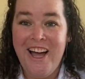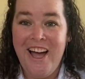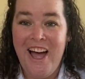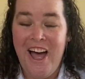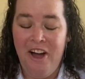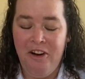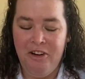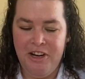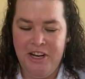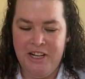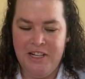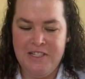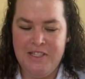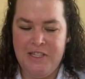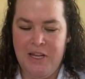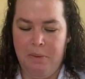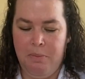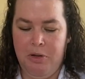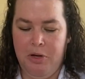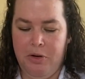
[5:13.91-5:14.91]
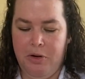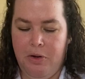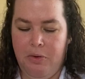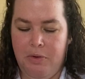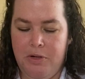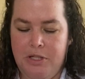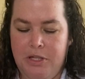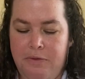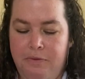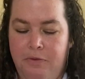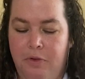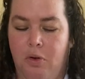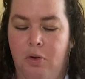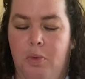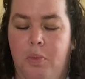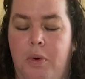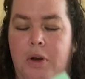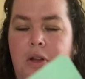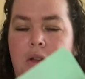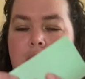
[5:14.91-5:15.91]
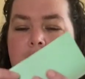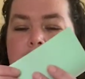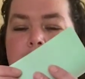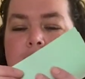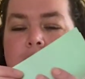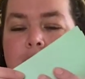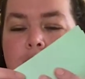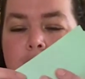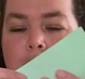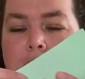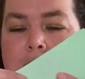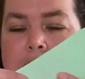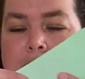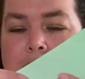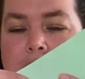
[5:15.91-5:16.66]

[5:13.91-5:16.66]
Our next step, you're going to fold one of those forts